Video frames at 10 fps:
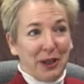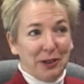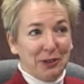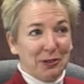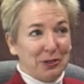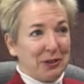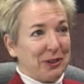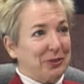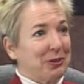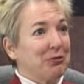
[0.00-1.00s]
canning and
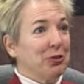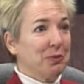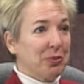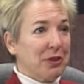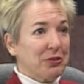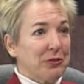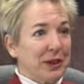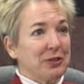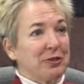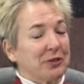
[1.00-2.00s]
jarring. Food
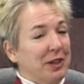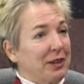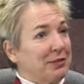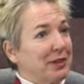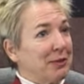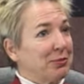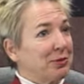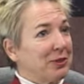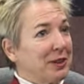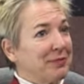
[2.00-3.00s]
preservation, yes, absolutely.